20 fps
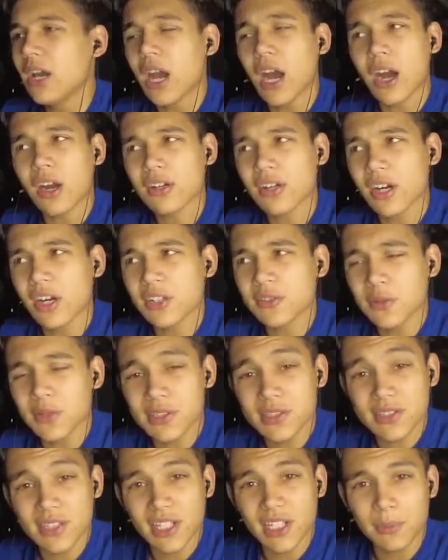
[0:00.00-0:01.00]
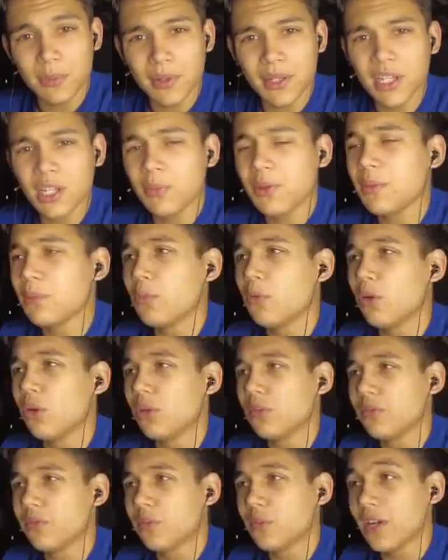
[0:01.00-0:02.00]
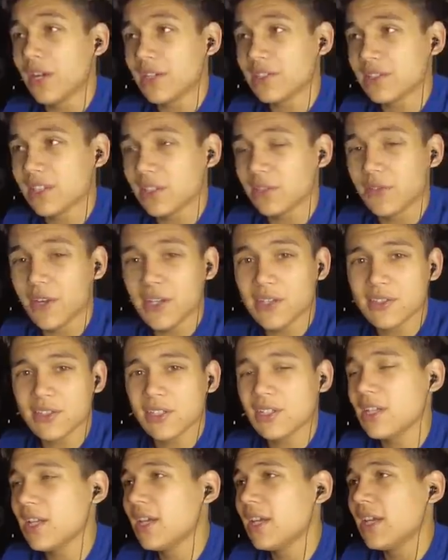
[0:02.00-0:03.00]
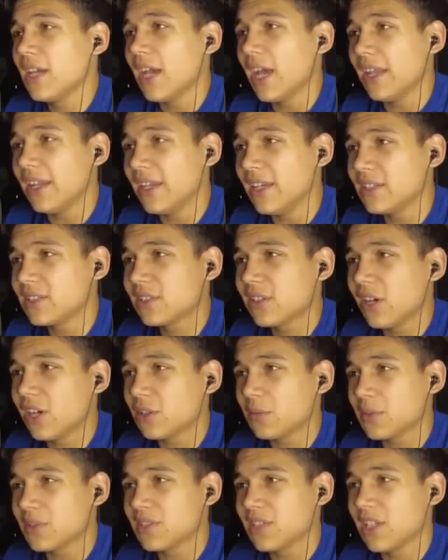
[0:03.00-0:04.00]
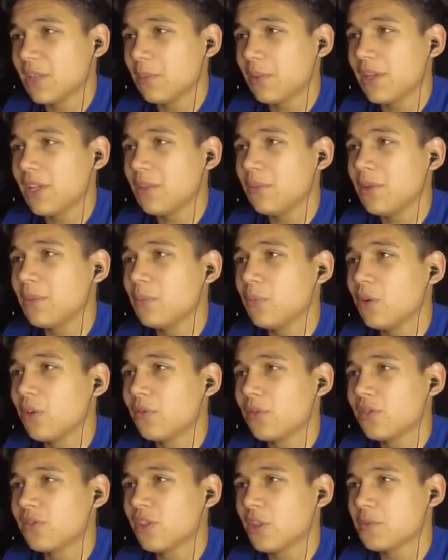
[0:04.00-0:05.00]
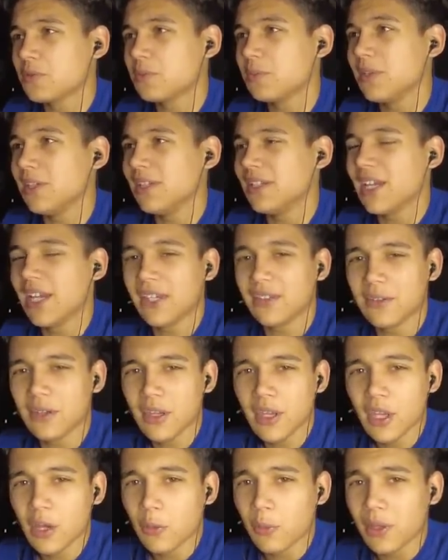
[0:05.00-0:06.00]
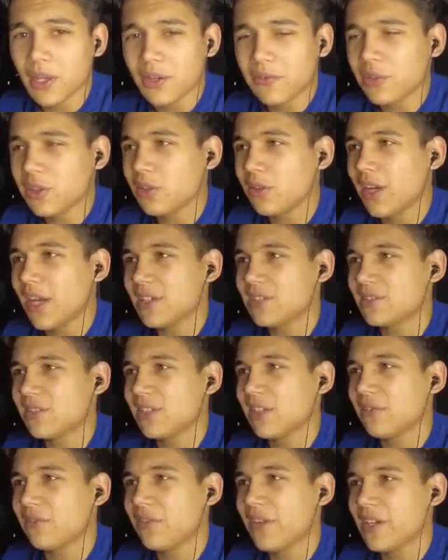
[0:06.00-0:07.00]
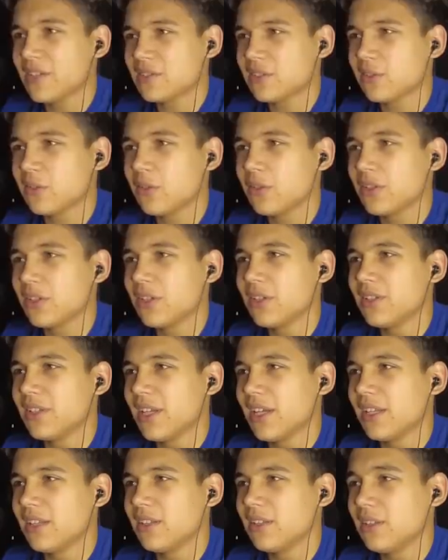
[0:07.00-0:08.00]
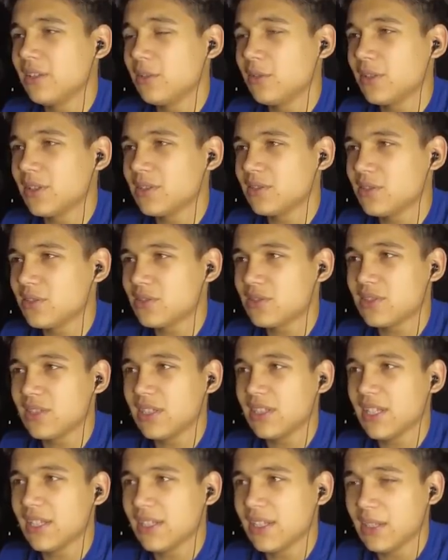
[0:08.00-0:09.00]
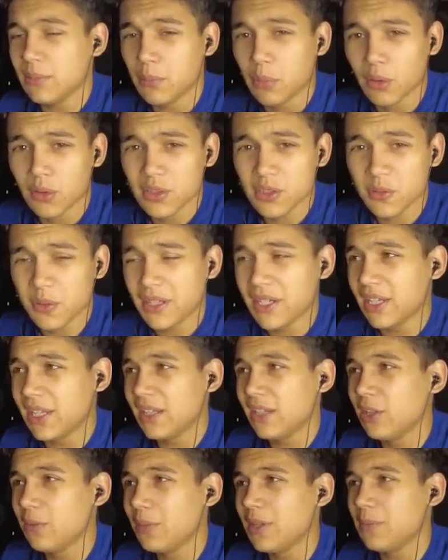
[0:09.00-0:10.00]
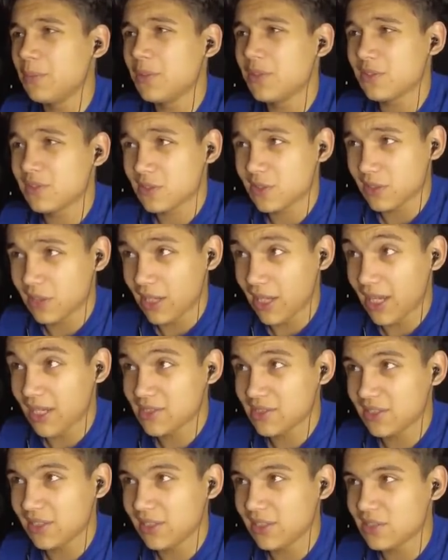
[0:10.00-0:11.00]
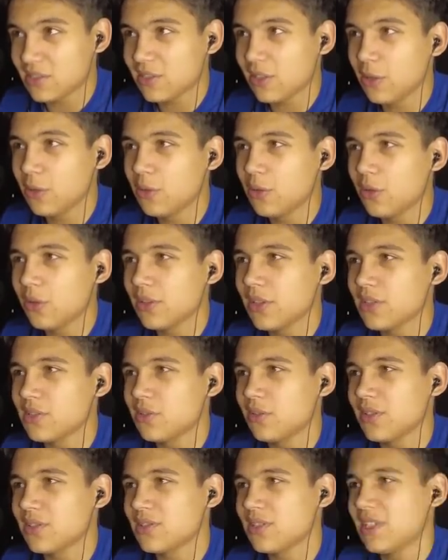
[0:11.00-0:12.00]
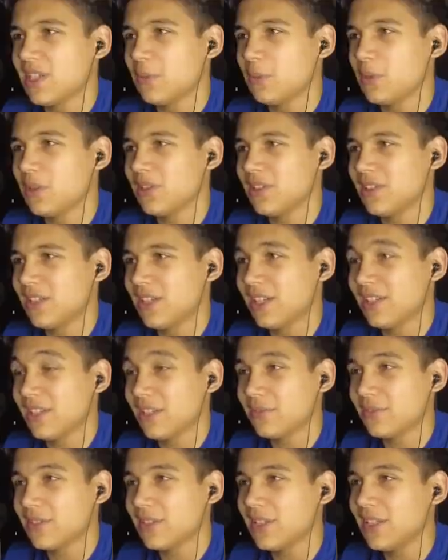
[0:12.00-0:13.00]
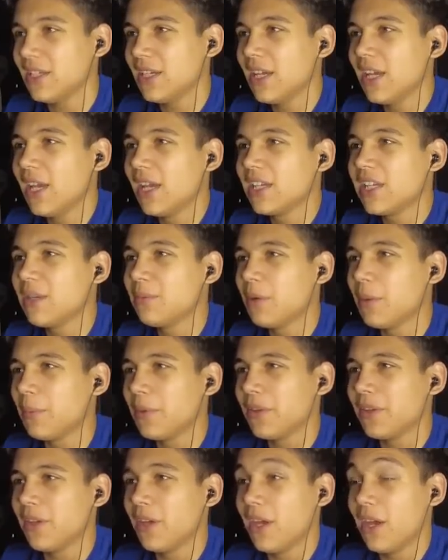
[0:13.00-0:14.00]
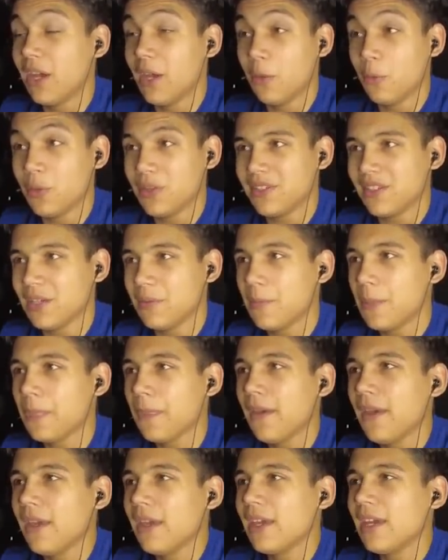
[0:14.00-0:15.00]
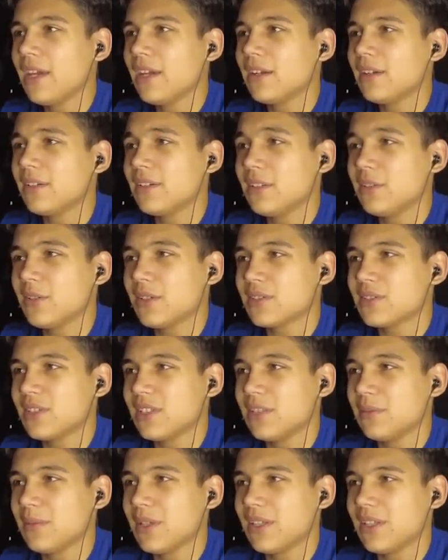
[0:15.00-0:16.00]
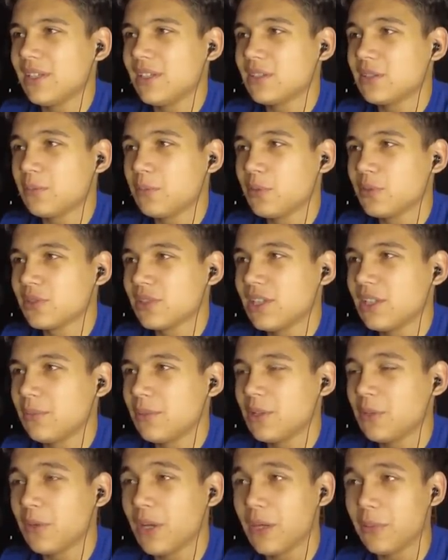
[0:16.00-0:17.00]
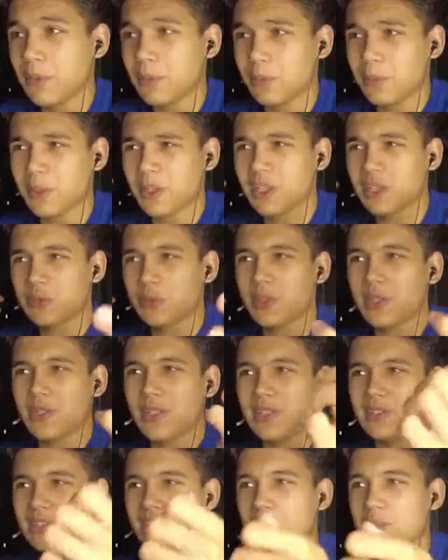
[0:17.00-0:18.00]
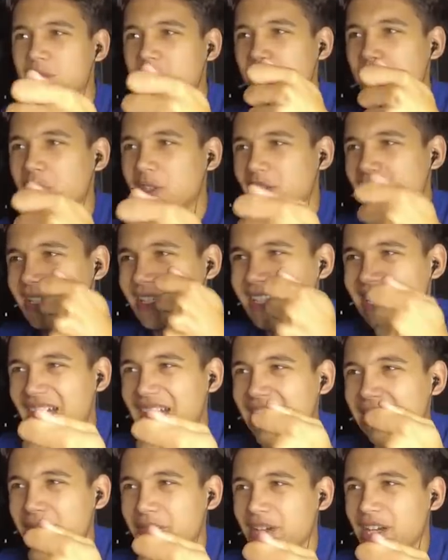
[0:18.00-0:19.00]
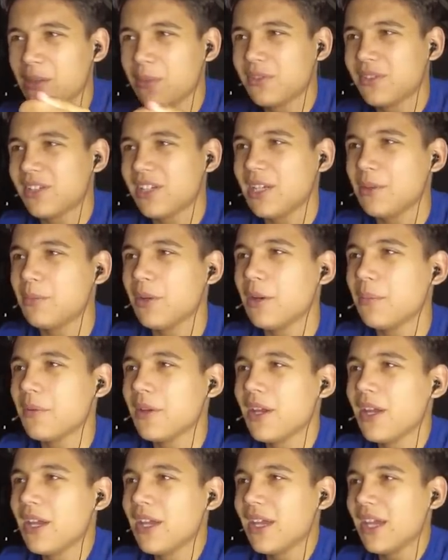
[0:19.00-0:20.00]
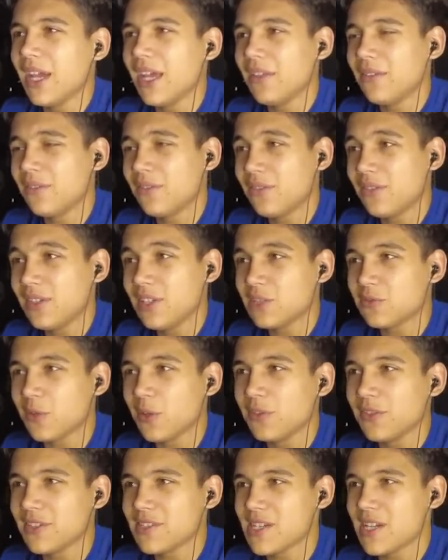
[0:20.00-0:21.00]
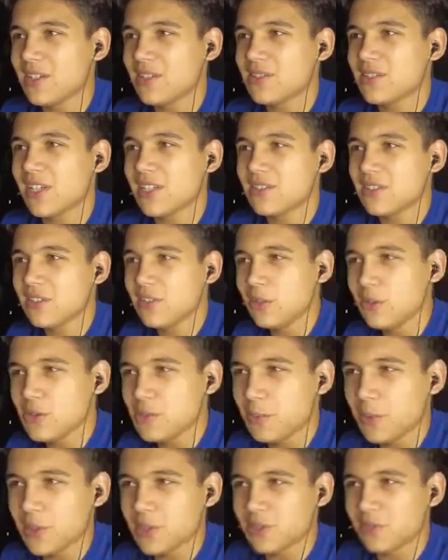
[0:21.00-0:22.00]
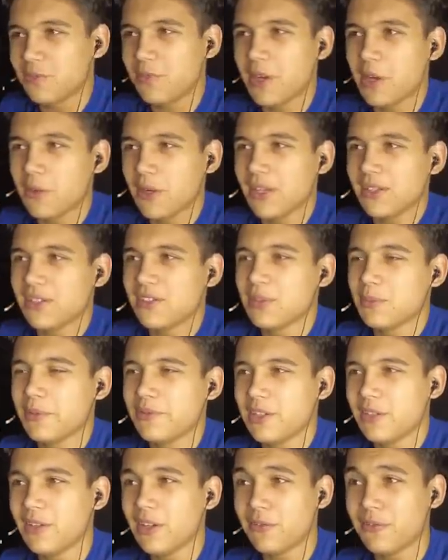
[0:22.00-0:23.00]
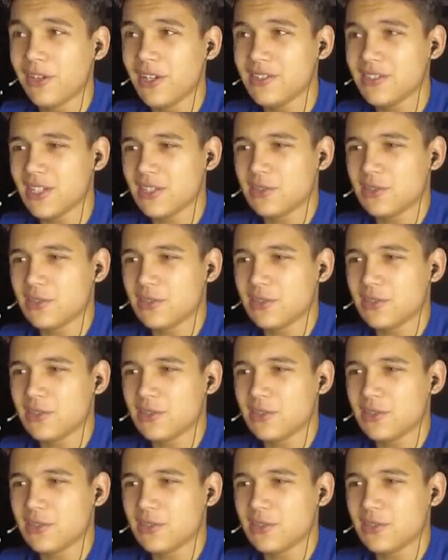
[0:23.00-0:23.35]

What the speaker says: Our kart was set up a little bit more for acceleration, and his kart was set up a little bit more for top speed. And whenever you're exiting a fast corner, then you can just see that he bolts away a little bit, but exiting these slow corners, you can see that we can definitely keep up on with him. Here you can see him that he pulls a little bit away, but because we are in the slipstream, we are kind of able to keep up. And these Rotax engines get a huge burst of power at the top of their rev range.